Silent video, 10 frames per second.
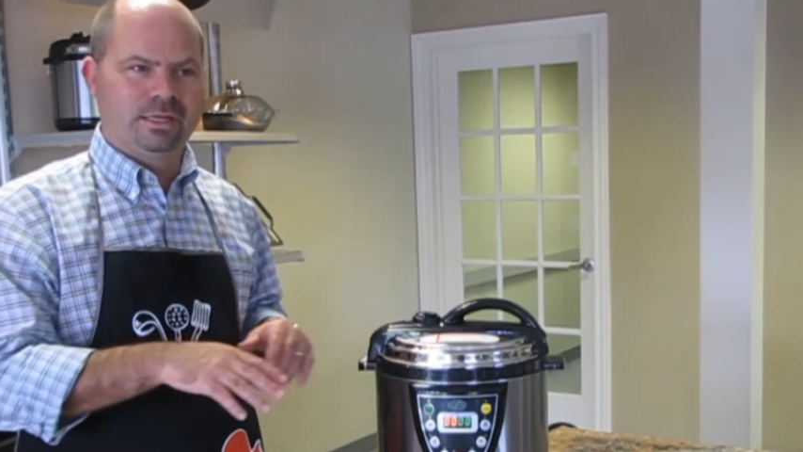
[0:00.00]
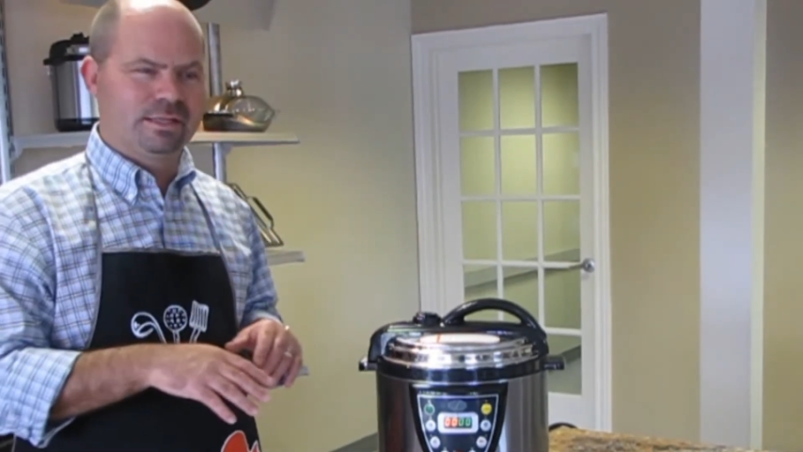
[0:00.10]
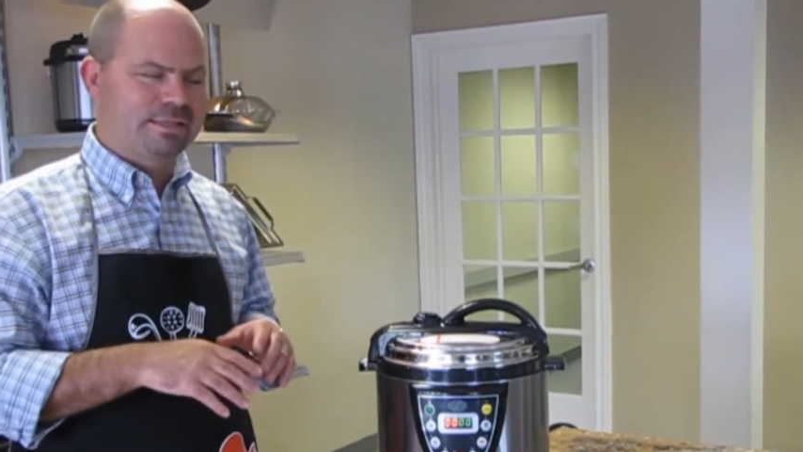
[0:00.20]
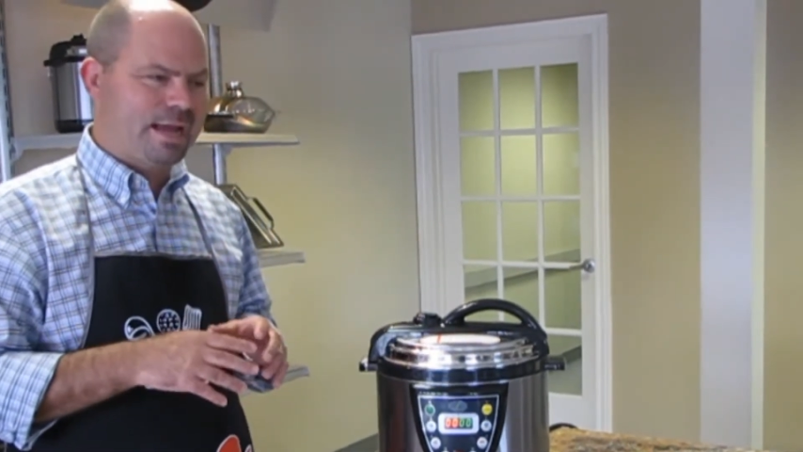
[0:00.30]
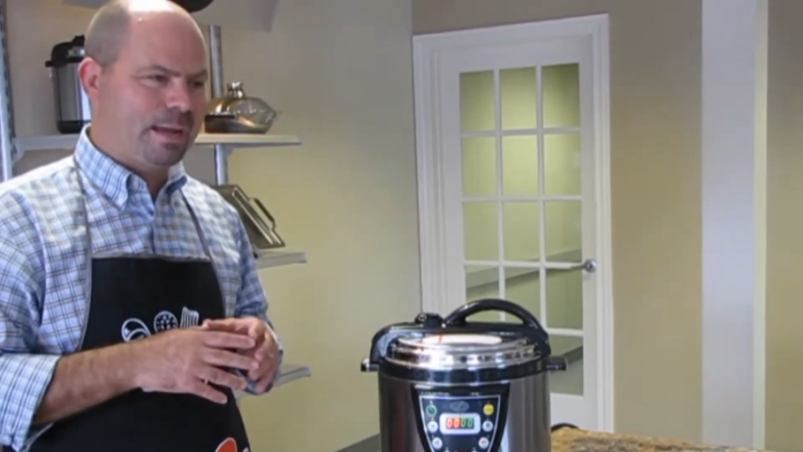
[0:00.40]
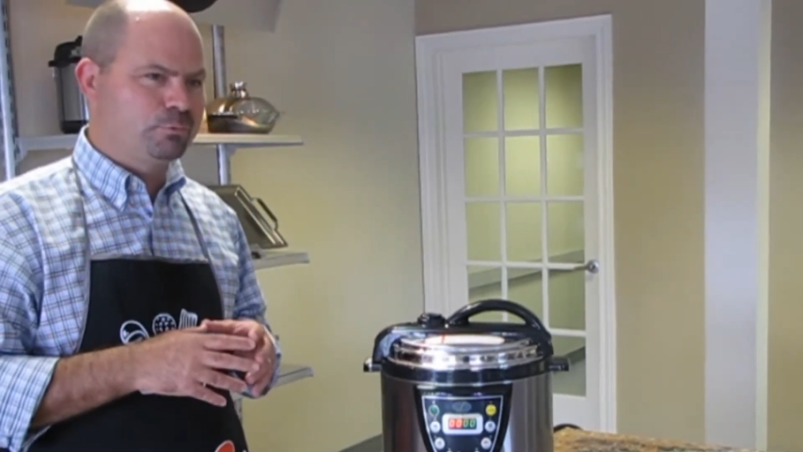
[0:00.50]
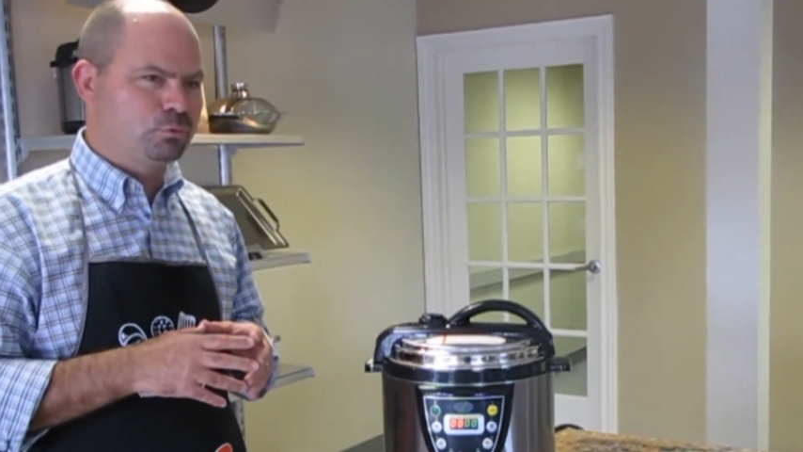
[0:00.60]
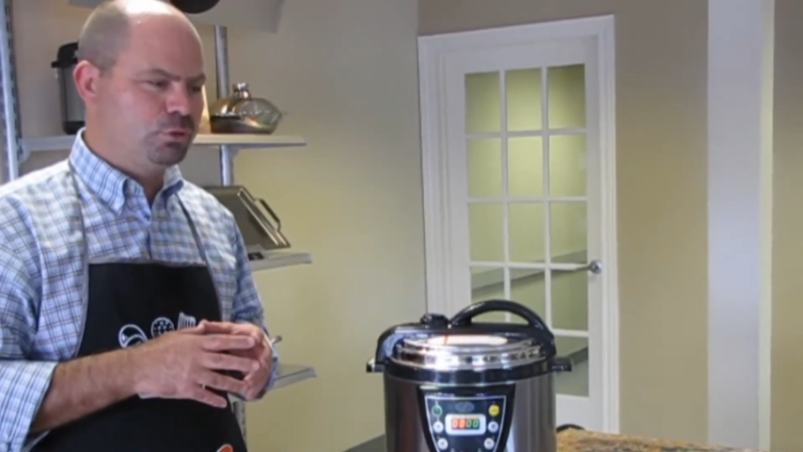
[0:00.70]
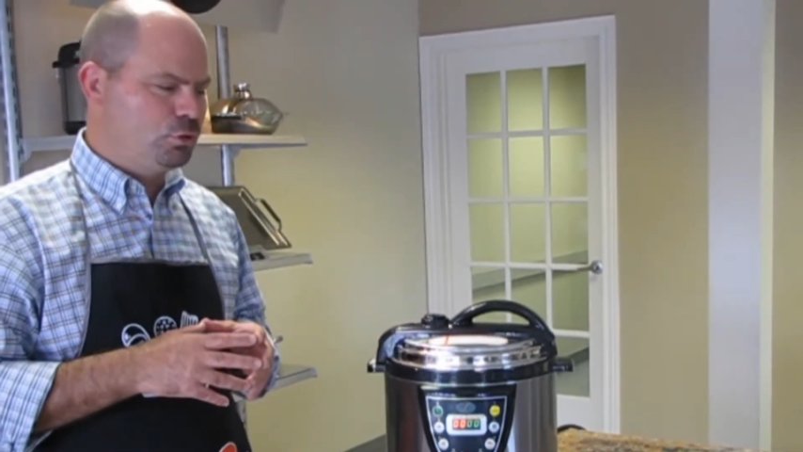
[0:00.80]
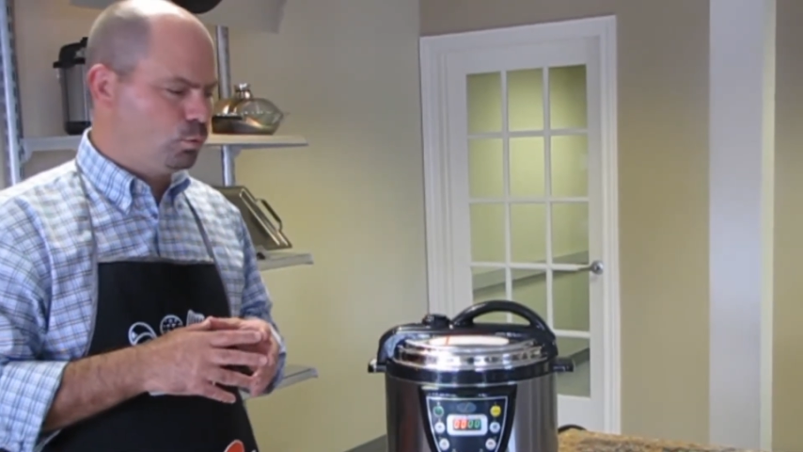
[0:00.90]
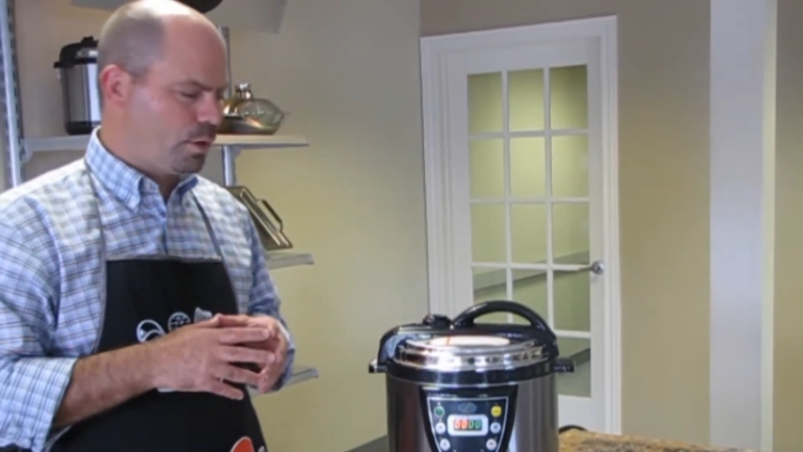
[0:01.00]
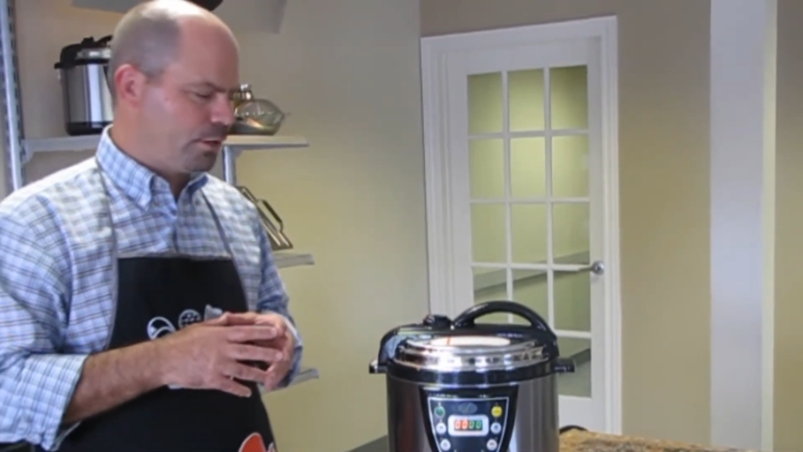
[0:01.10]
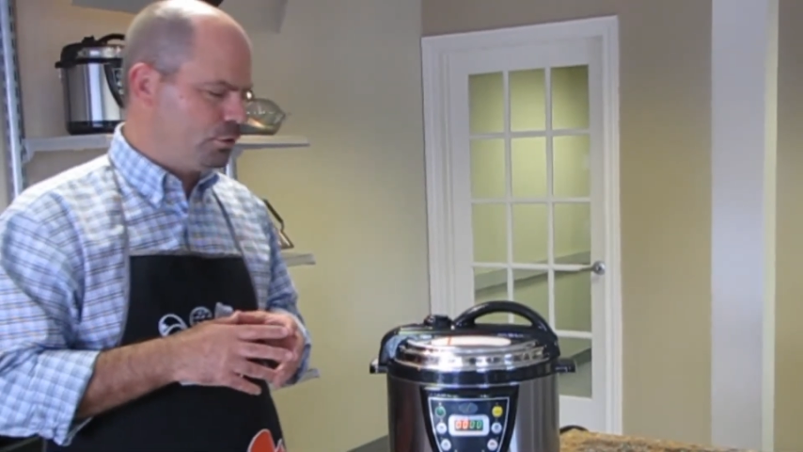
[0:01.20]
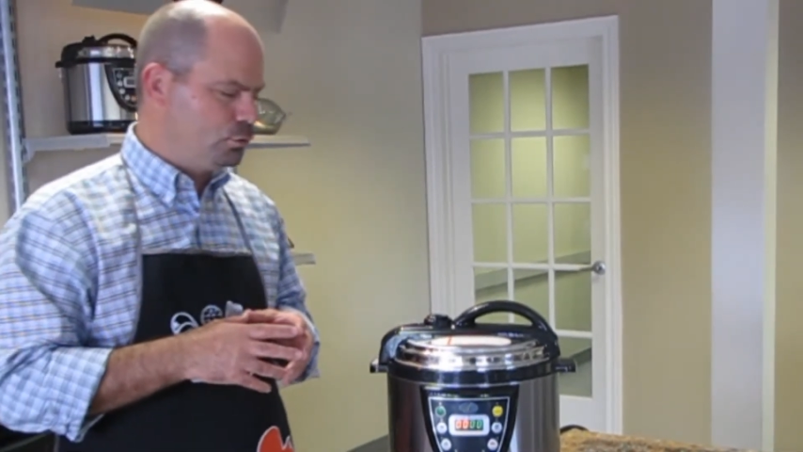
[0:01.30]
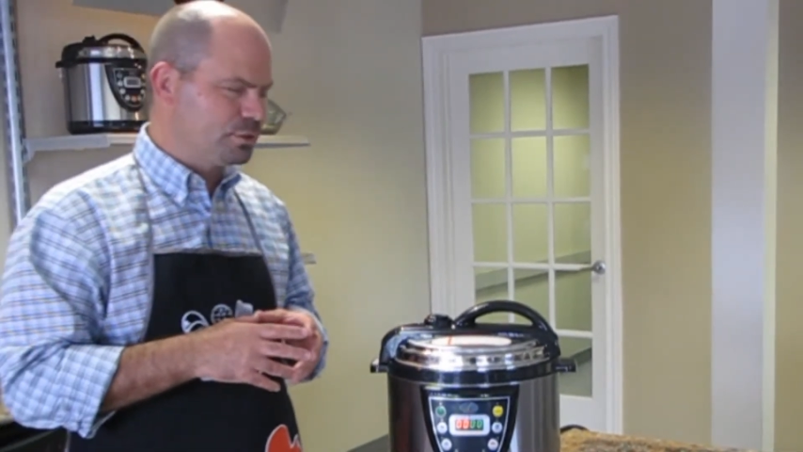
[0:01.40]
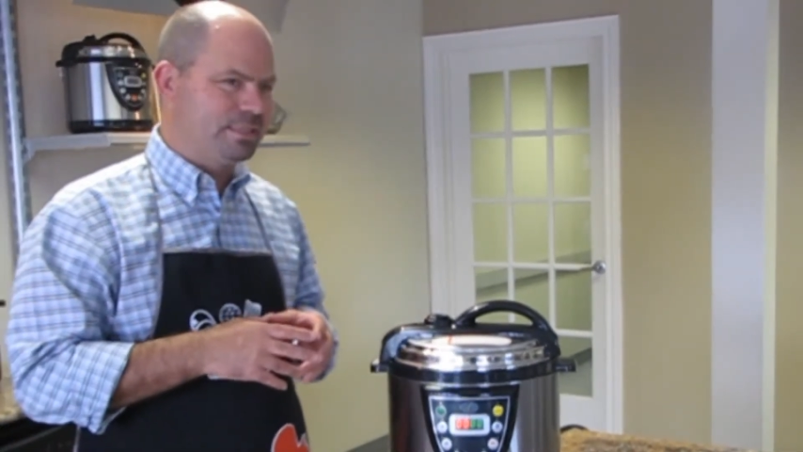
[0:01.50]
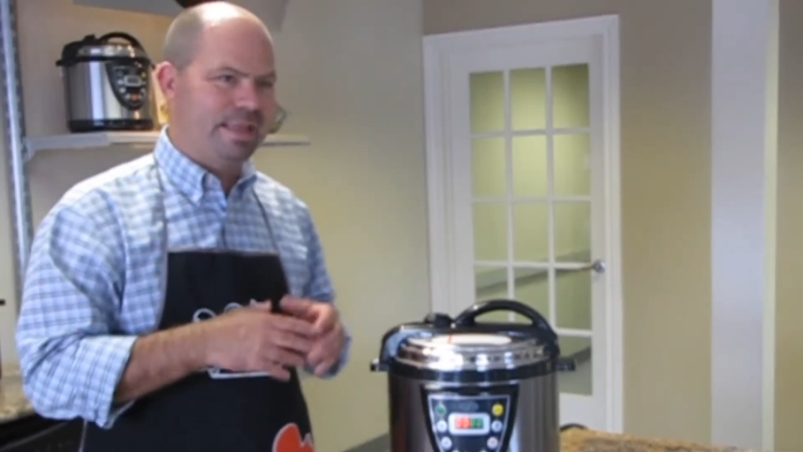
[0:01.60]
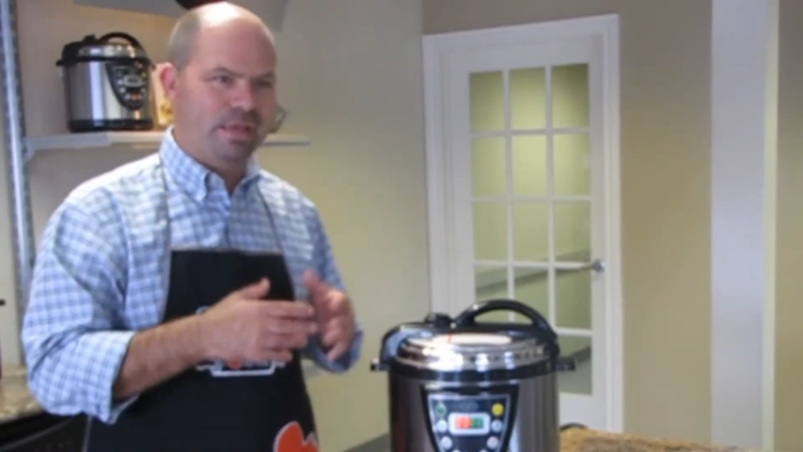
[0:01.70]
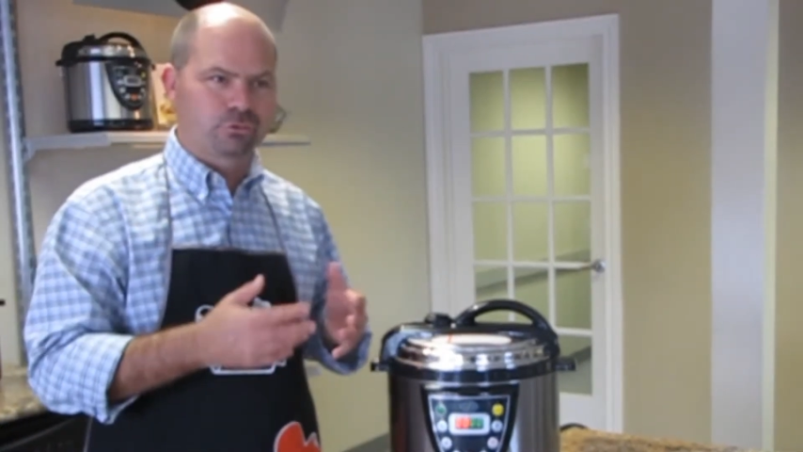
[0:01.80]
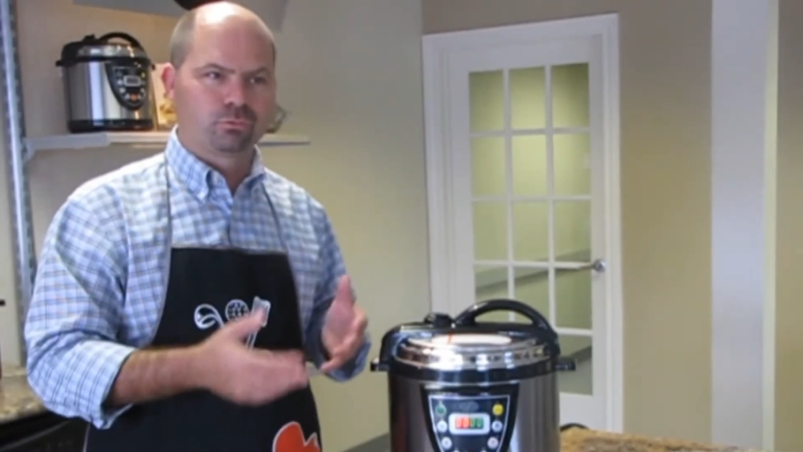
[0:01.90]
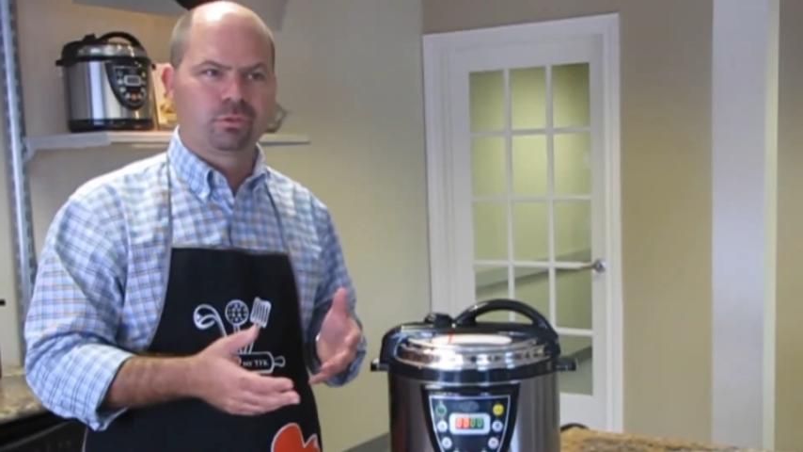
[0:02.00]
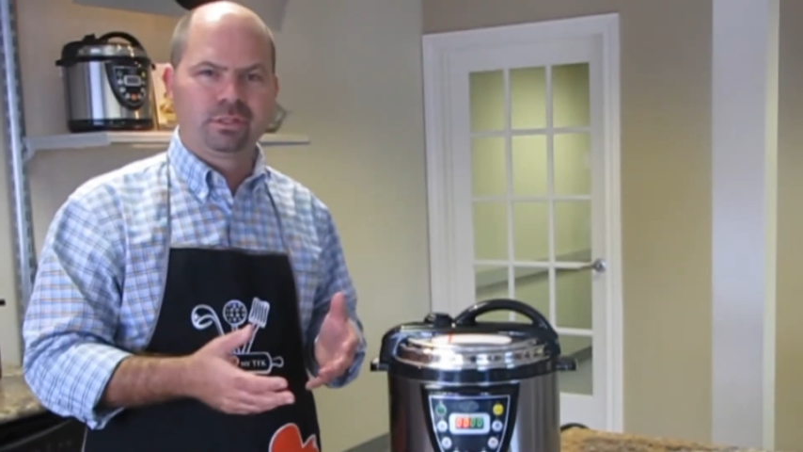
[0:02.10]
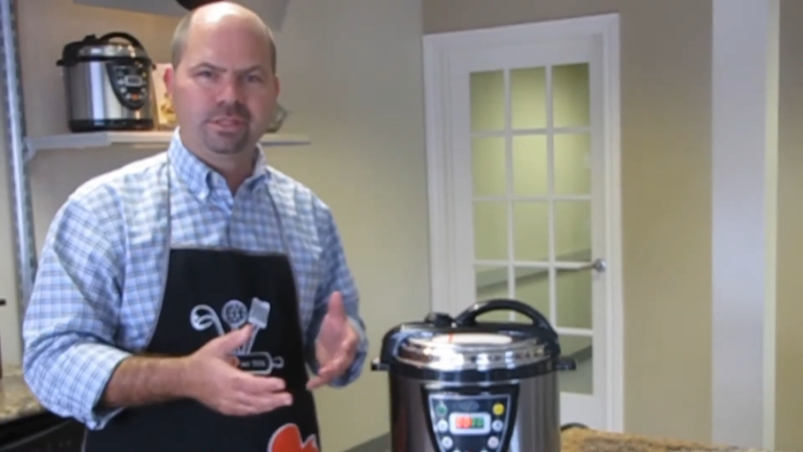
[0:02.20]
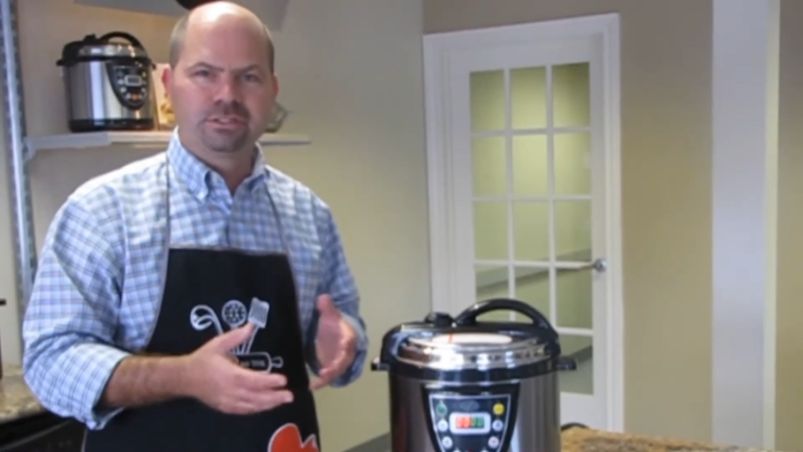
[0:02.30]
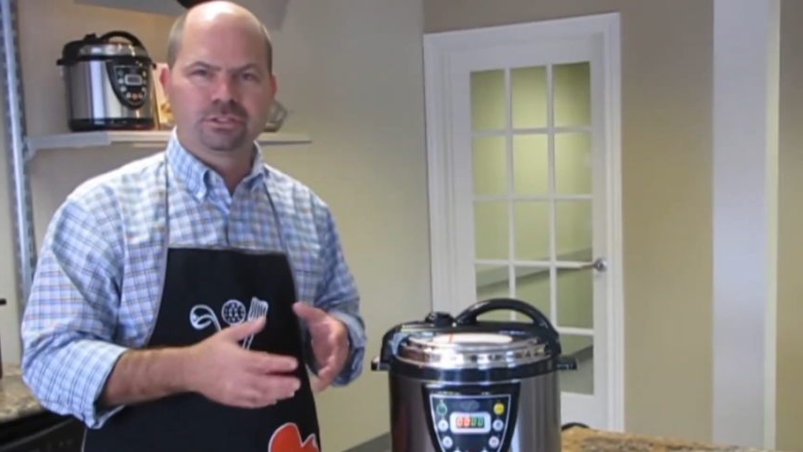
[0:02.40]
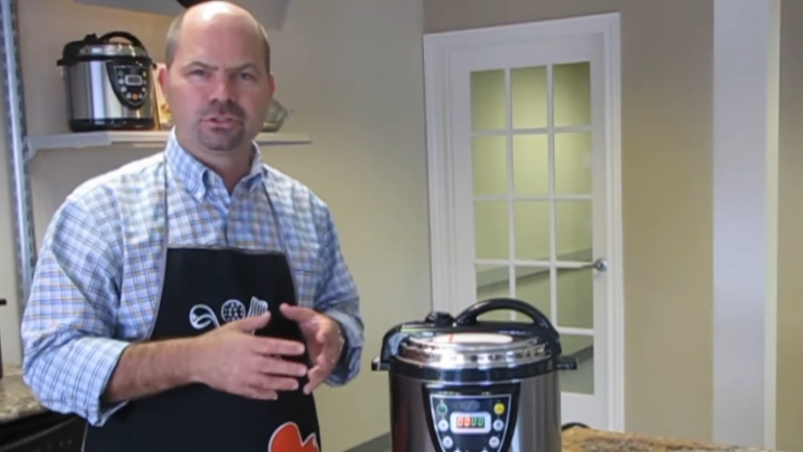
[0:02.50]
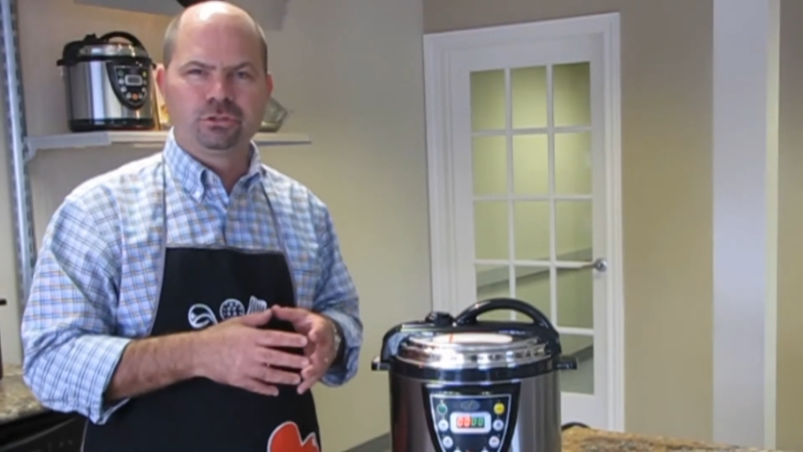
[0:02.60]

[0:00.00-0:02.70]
And the times when you'd want to use a natural release is